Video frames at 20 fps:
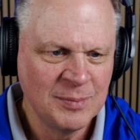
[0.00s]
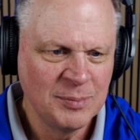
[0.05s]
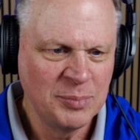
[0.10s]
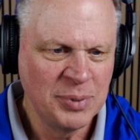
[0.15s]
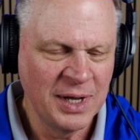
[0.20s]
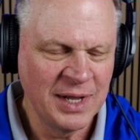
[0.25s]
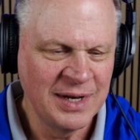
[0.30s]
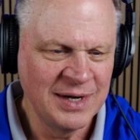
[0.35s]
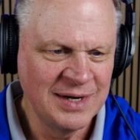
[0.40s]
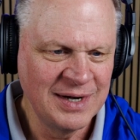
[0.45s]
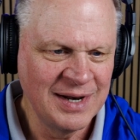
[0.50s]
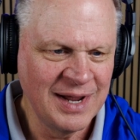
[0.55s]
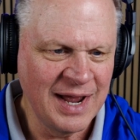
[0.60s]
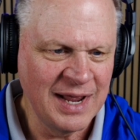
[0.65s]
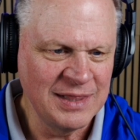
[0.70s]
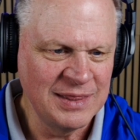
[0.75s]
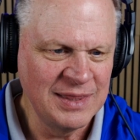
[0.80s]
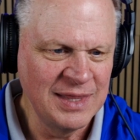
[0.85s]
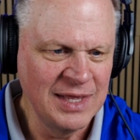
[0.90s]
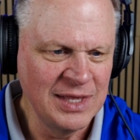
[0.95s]
but I
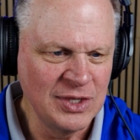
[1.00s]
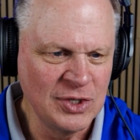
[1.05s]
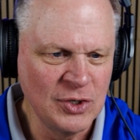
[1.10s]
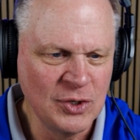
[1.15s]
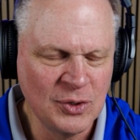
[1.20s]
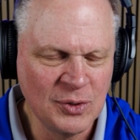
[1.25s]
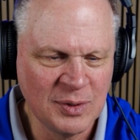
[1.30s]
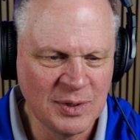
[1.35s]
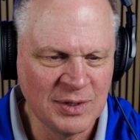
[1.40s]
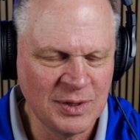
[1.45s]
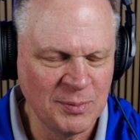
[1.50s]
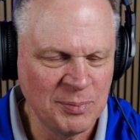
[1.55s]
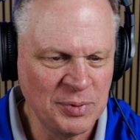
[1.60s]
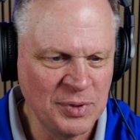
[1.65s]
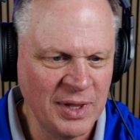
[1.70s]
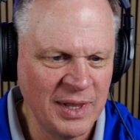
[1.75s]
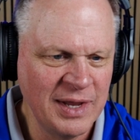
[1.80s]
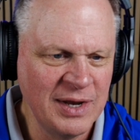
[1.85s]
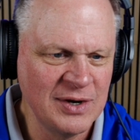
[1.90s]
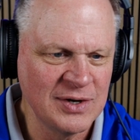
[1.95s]
think you or the
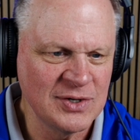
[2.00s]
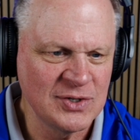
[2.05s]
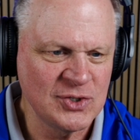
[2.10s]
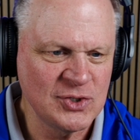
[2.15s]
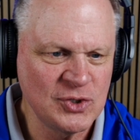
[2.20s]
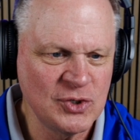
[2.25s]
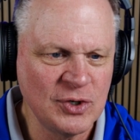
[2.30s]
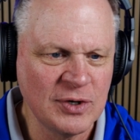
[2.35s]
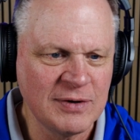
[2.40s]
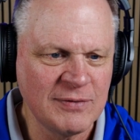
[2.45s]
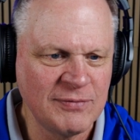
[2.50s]
players took